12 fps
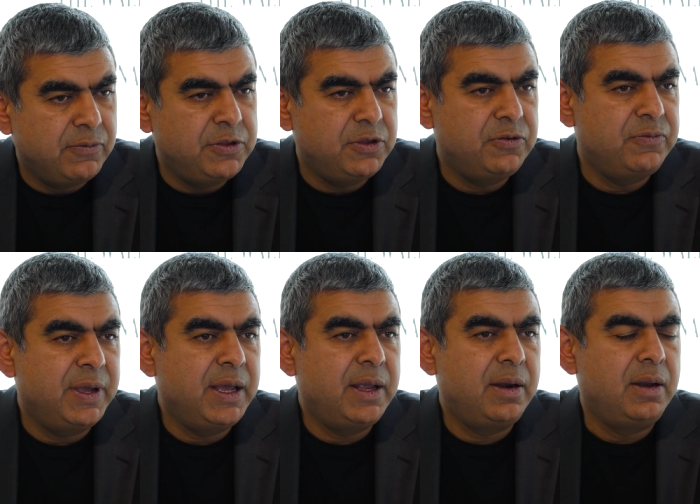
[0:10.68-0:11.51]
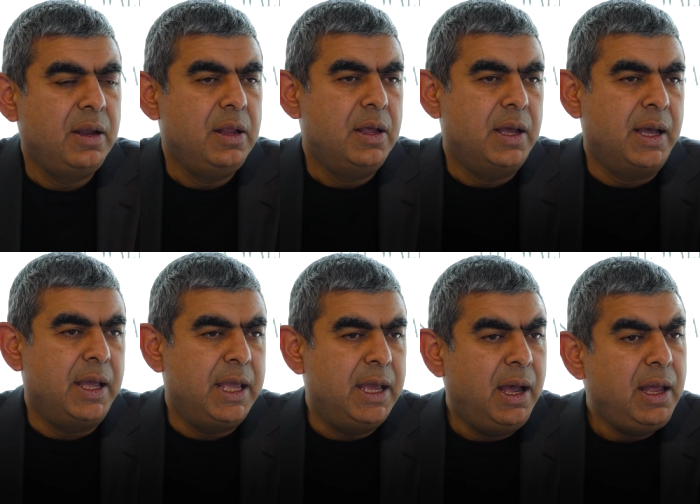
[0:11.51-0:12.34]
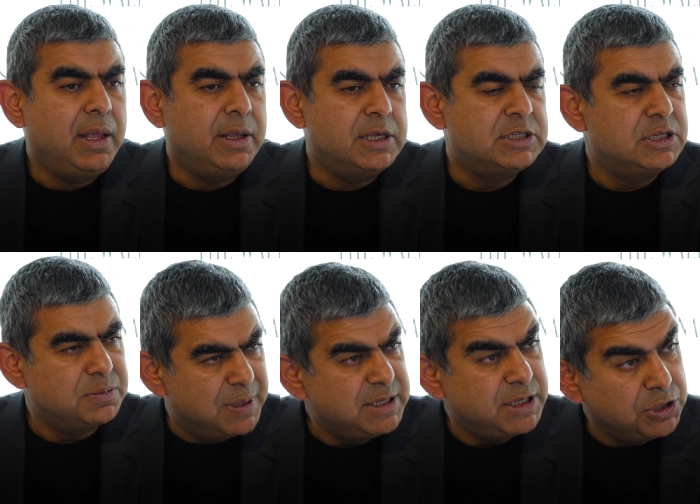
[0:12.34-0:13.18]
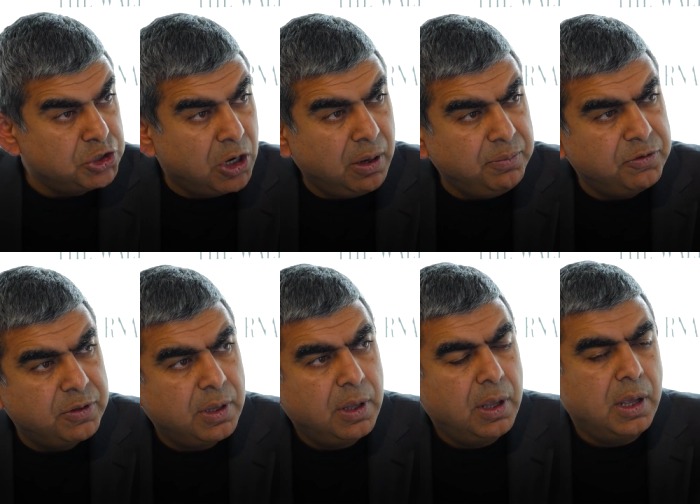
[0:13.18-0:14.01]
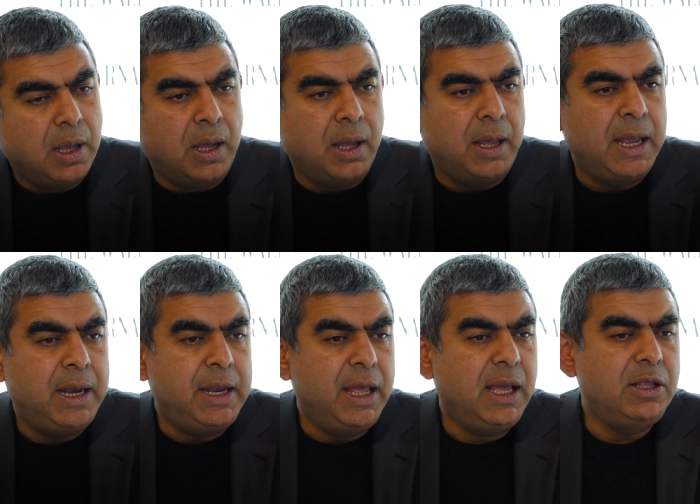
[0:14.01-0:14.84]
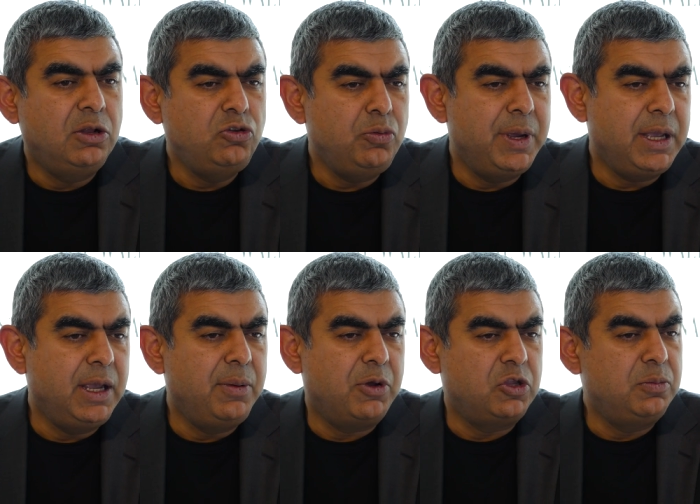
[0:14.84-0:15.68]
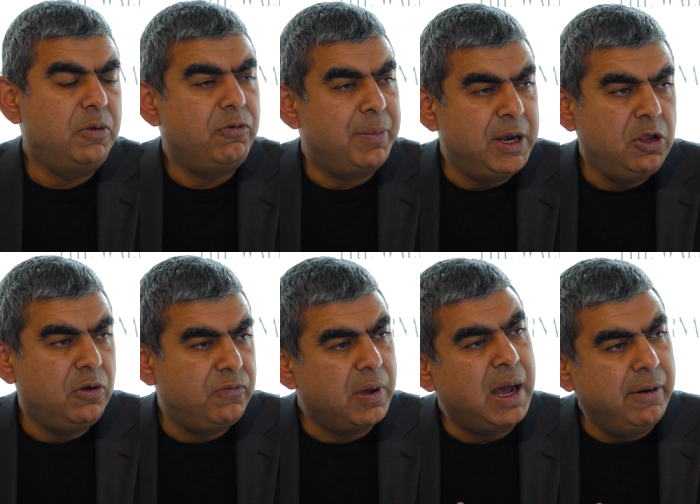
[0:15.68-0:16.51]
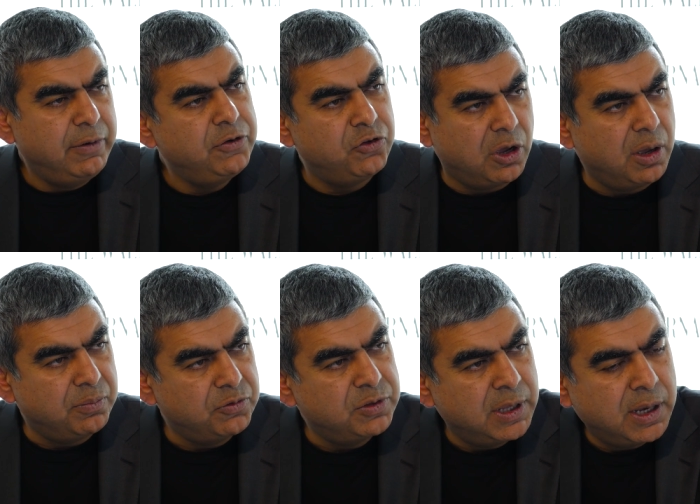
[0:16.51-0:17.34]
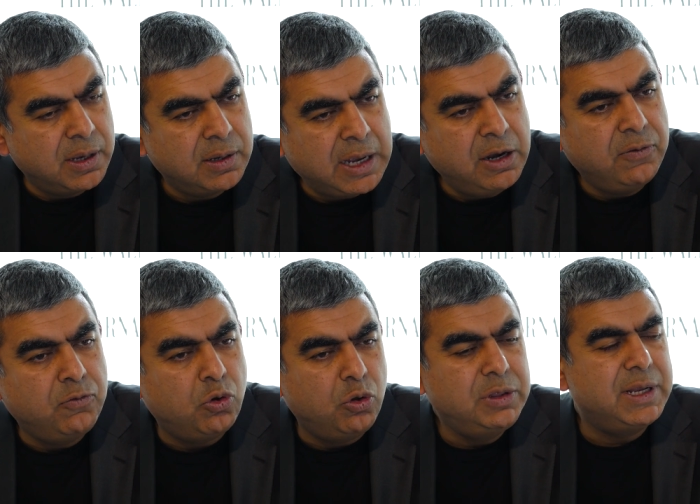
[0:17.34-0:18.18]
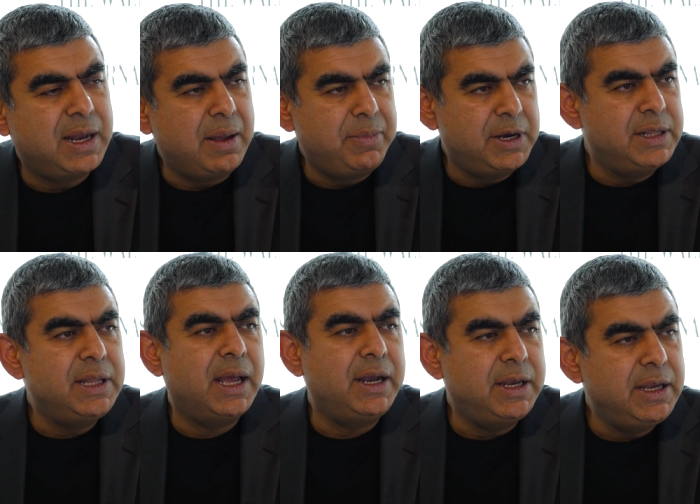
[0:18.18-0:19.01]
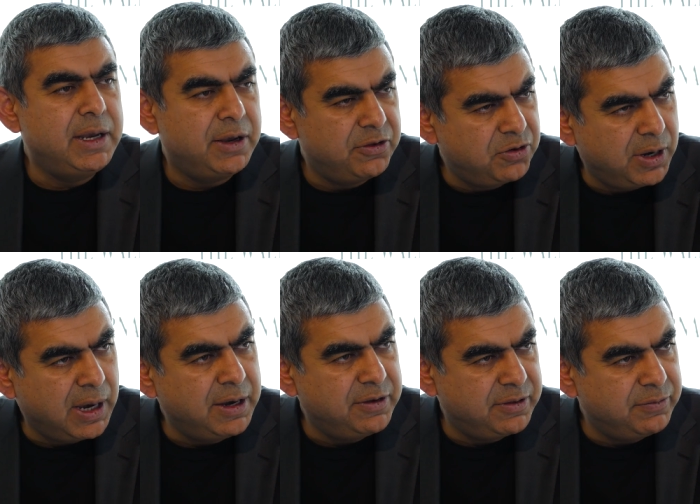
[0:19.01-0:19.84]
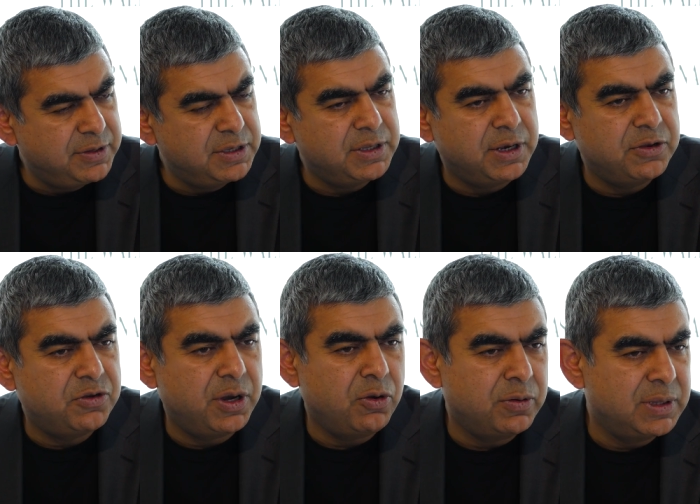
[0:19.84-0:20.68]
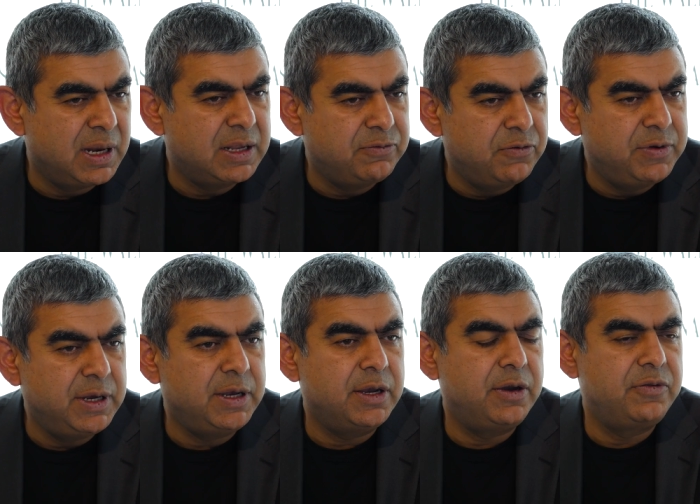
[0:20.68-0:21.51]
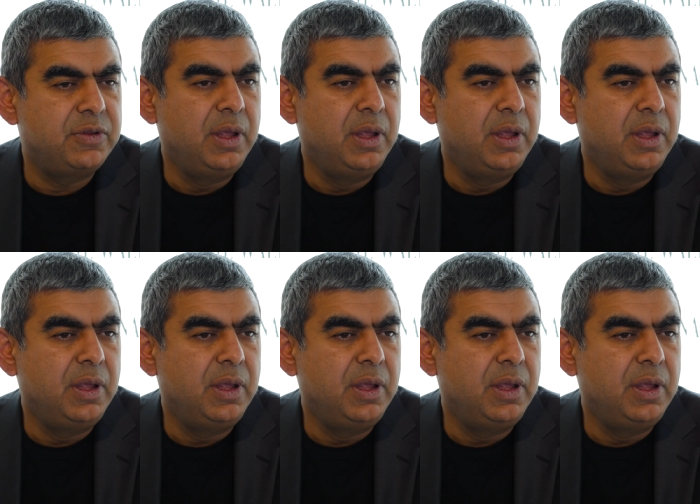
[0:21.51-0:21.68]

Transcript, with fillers: which is where AI is displacing jobs, and AI also making it possible for many of our jobs. The kind of growth that happened in the IT industry, IT services industry over the last 15 years.